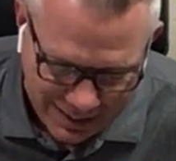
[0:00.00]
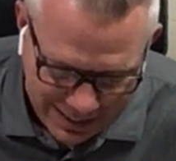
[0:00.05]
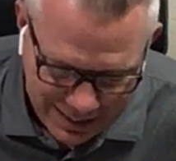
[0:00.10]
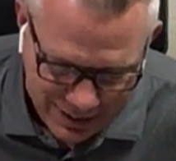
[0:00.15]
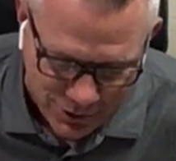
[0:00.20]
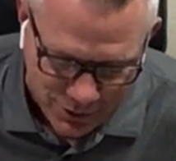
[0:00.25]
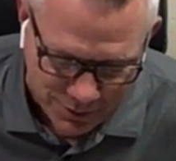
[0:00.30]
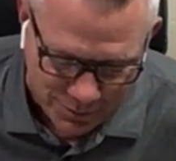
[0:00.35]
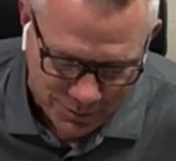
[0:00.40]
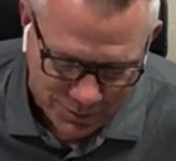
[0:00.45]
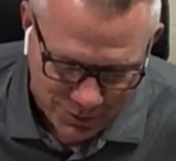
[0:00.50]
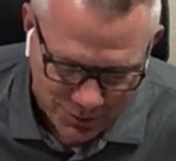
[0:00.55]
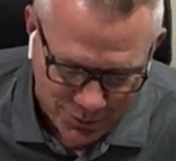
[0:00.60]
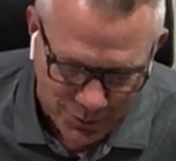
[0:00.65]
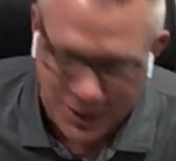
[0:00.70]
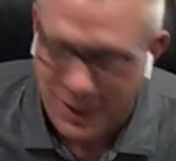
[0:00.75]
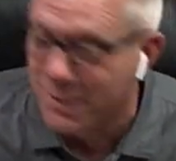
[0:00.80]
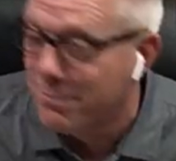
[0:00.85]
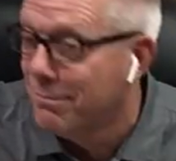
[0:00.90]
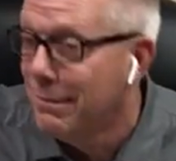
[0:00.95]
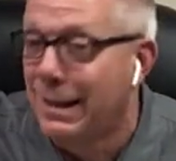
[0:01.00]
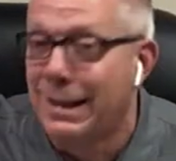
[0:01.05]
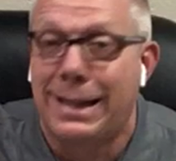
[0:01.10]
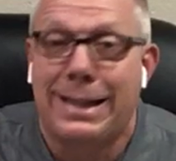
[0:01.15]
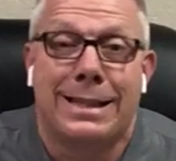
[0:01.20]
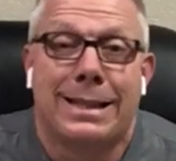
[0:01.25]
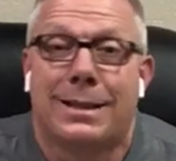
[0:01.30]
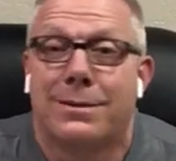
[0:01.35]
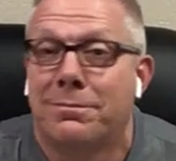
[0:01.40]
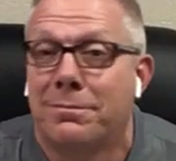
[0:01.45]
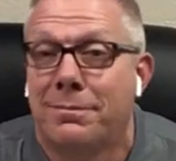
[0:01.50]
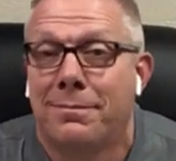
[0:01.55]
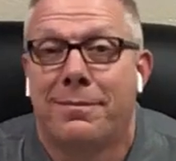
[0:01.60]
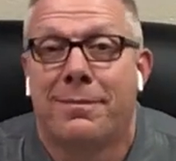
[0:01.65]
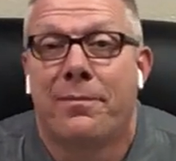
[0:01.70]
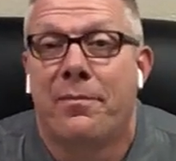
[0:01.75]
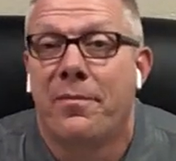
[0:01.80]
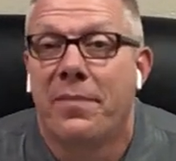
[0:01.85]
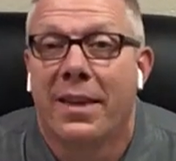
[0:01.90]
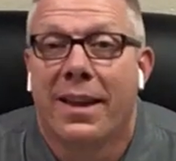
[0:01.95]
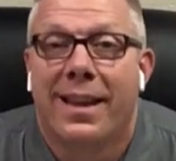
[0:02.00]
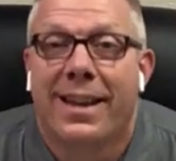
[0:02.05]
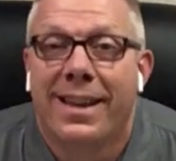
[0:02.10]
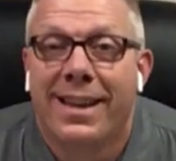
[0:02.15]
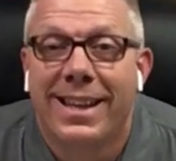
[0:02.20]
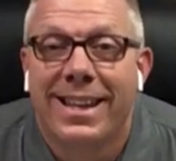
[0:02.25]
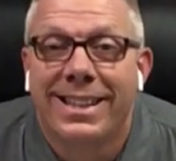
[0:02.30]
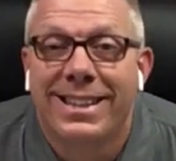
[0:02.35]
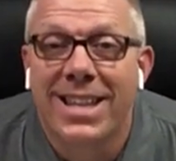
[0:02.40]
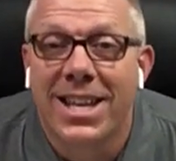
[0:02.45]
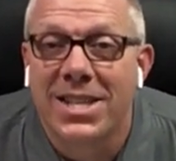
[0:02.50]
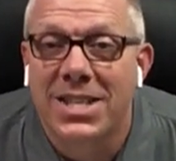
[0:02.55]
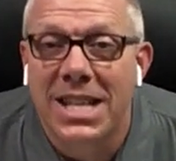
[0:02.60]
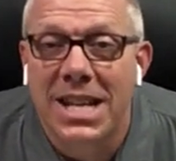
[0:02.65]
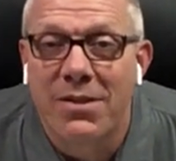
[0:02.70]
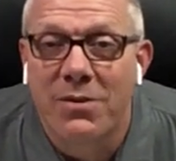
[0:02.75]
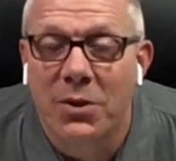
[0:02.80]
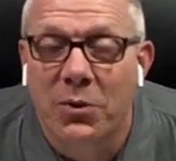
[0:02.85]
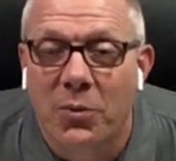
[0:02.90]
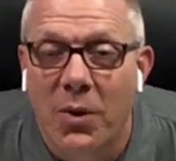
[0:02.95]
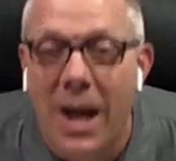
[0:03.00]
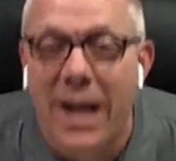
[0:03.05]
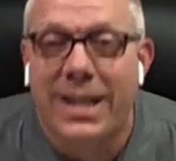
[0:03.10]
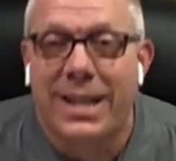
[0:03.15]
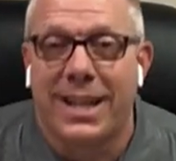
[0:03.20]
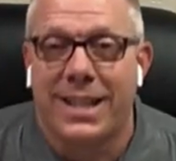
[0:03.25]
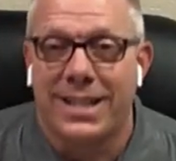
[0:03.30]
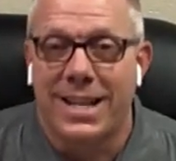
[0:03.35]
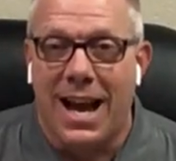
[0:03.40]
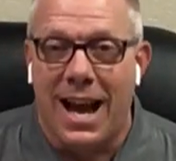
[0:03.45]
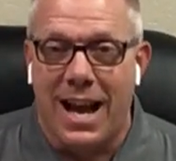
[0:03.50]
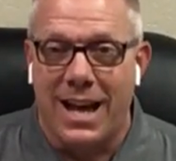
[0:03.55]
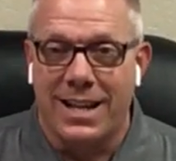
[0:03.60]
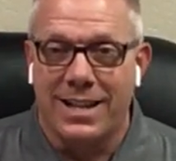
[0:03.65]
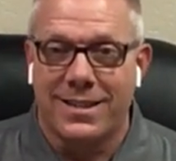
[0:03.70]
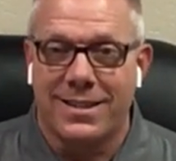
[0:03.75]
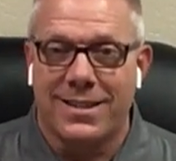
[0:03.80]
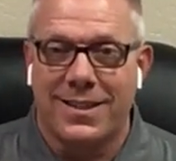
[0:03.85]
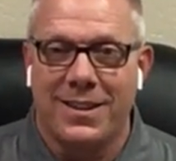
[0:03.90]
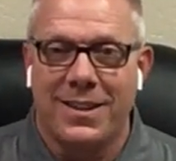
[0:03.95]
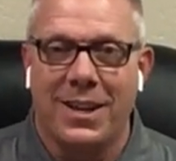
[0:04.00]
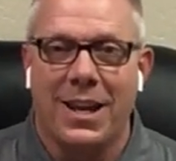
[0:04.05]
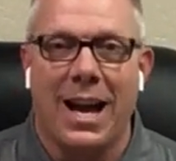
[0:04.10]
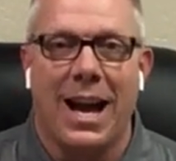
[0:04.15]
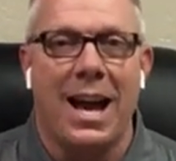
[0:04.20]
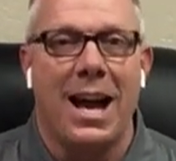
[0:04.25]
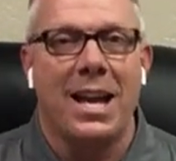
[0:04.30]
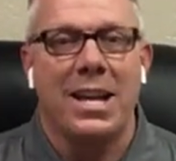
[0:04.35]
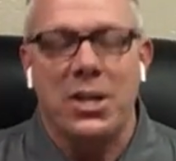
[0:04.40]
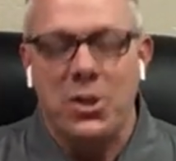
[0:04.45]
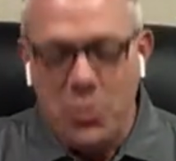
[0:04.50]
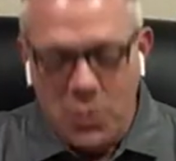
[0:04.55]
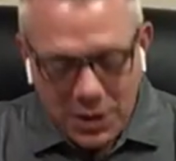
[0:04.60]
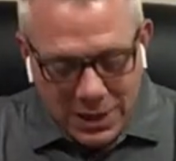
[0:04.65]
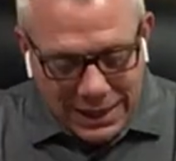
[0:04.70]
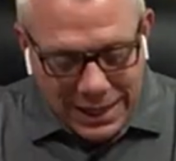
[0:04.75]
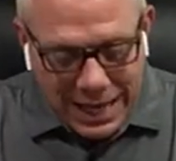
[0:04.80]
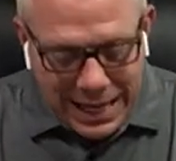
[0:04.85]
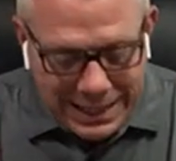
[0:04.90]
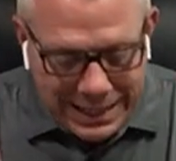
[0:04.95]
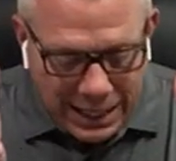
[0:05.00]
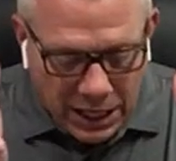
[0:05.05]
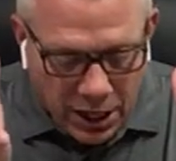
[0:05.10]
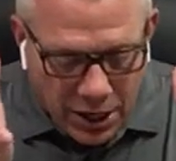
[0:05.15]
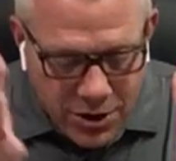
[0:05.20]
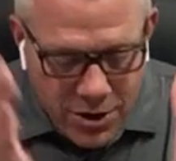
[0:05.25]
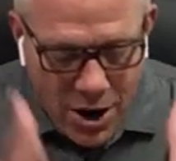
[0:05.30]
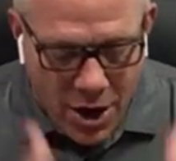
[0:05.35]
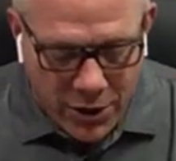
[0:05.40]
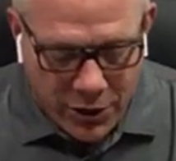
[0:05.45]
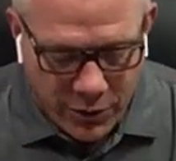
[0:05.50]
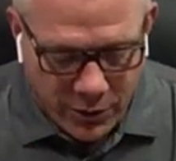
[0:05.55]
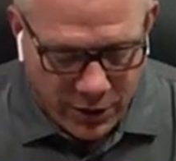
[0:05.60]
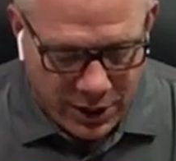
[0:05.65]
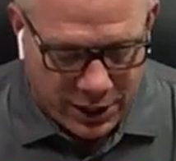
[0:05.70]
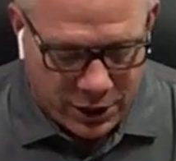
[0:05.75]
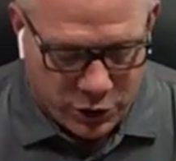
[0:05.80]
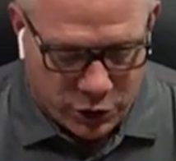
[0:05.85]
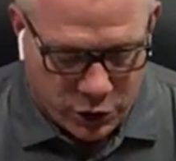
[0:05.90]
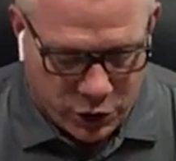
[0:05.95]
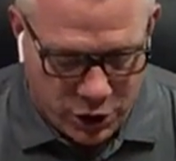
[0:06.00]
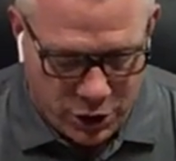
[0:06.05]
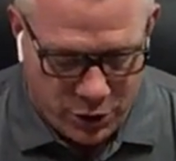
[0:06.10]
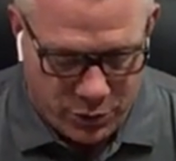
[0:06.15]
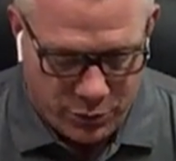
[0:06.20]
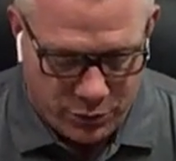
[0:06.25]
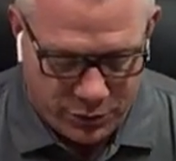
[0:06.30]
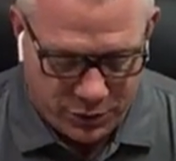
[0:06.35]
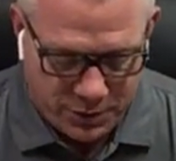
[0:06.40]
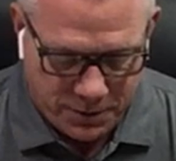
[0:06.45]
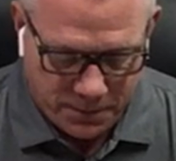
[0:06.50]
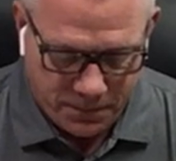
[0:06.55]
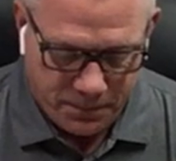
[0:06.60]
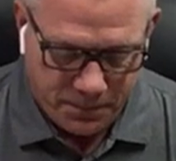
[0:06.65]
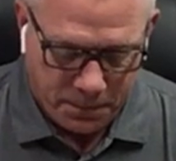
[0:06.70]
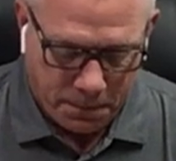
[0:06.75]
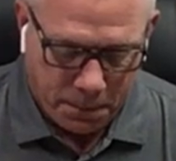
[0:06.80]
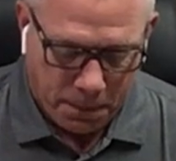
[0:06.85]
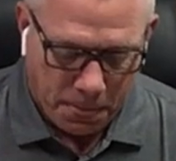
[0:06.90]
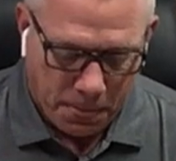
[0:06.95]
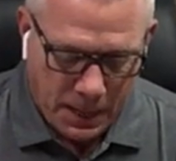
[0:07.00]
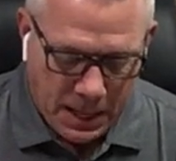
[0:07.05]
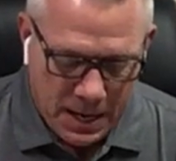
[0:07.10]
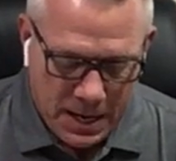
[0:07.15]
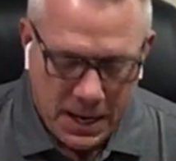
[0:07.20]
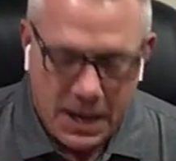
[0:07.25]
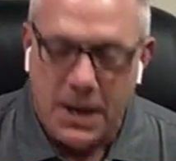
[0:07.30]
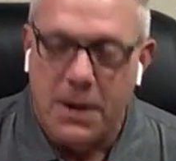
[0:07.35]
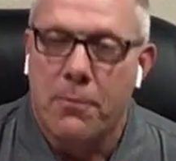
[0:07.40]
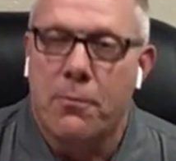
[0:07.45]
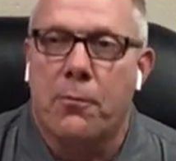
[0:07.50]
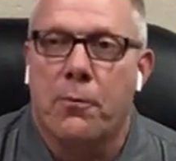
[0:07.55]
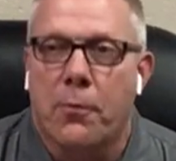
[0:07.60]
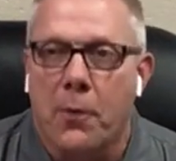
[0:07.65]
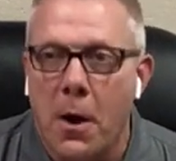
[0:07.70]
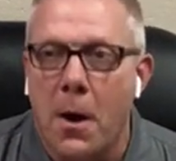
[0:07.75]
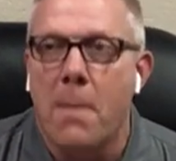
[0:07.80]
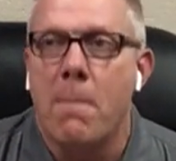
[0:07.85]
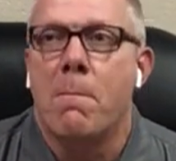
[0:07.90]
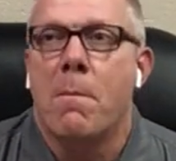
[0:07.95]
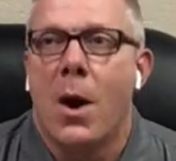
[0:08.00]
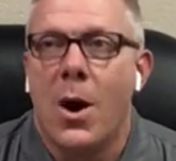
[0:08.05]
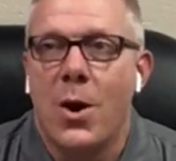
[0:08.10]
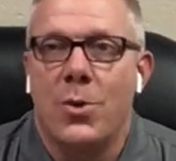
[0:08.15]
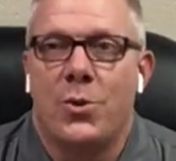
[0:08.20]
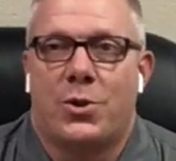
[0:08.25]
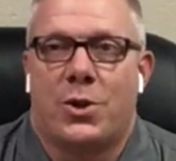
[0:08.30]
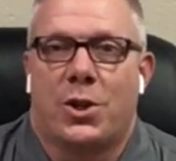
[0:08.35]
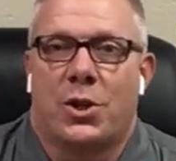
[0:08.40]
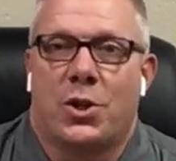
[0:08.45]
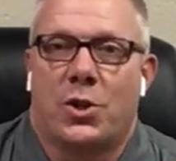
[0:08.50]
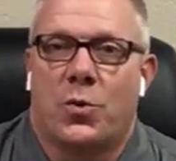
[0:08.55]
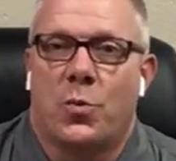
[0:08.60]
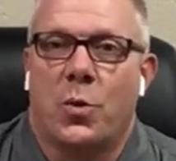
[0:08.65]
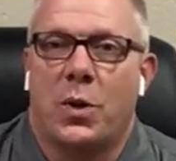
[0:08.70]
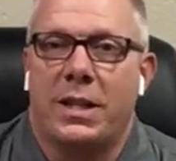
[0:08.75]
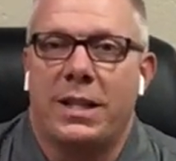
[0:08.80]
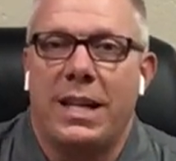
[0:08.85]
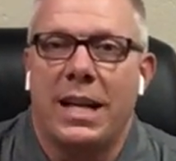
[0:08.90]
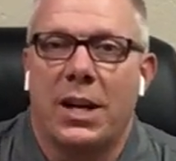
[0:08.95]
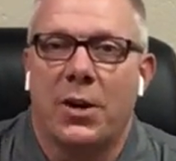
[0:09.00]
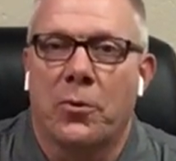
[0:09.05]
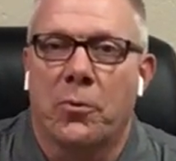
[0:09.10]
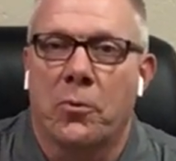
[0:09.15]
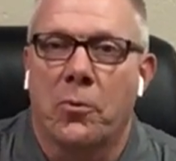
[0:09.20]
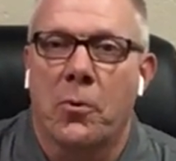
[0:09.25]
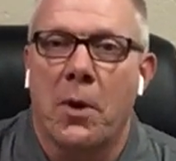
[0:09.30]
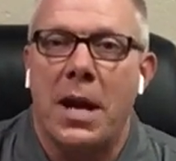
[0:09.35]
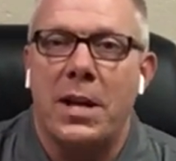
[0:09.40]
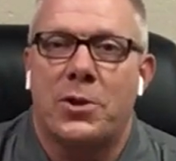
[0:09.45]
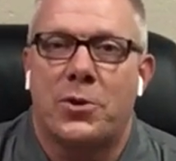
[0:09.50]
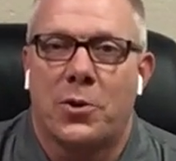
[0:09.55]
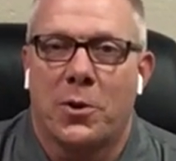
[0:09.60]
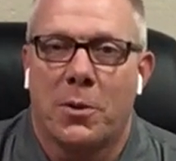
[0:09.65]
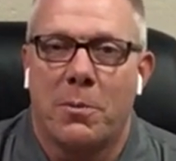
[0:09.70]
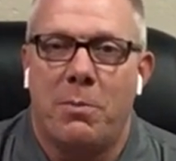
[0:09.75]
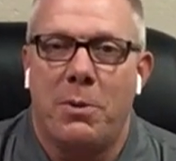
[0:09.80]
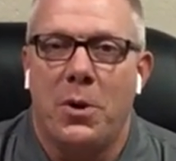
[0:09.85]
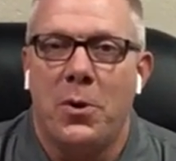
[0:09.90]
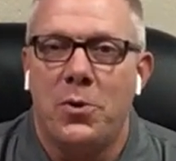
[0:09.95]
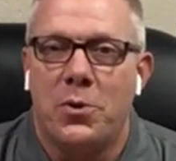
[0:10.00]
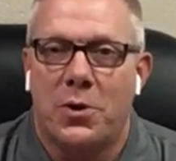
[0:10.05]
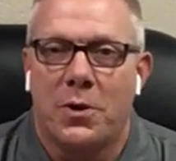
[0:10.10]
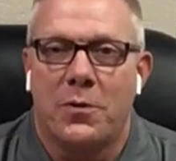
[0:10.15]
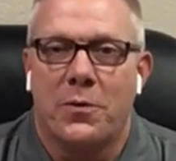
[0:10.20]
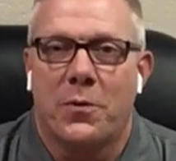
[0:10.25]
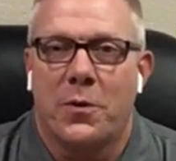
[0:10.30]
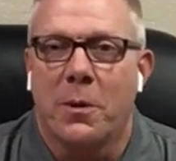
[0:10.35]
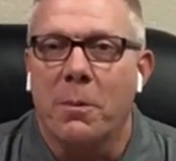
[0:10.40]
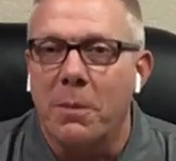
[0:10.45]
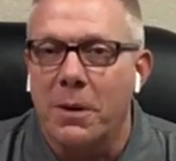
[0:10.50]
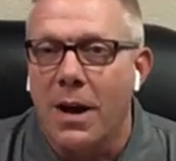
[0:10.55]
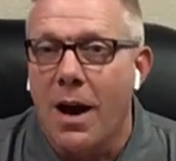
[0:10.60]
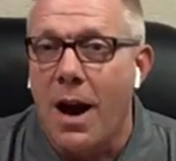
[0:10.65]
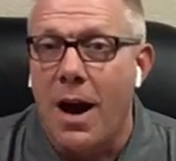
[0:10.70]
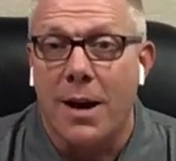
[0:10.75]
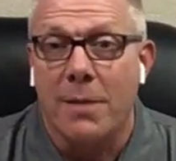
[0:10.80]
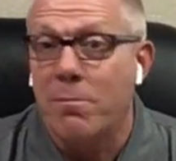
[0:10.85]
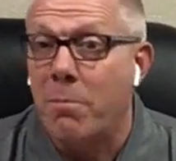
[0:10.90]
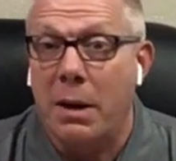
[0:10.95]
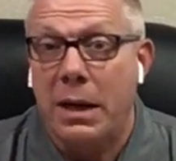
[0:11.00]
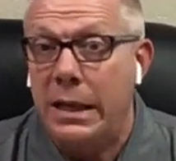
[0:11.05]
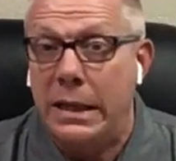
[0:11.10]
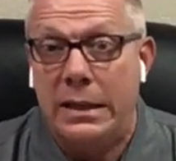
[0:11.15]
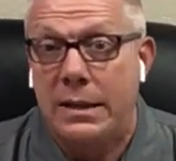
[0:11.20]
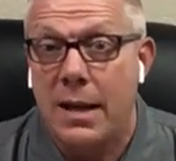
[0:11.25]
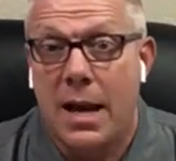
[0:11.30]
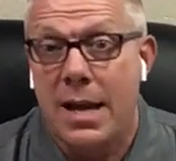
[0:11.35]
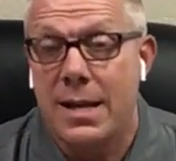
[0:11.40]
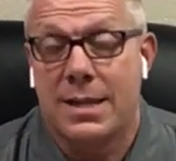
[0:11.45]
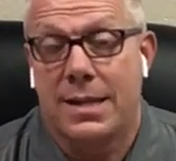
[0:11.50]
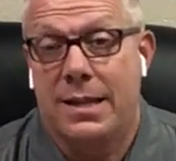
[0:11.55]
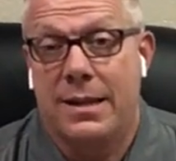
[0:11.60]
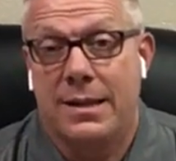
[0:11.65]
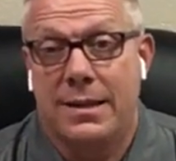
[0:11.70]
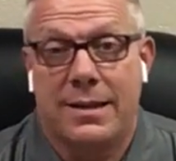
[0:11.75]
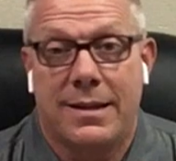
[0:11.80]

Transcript: Egypt. Like he said, doesn't even recognize. Uh, you would think that another excuse from Moses would get retribution from God, but it doesn't.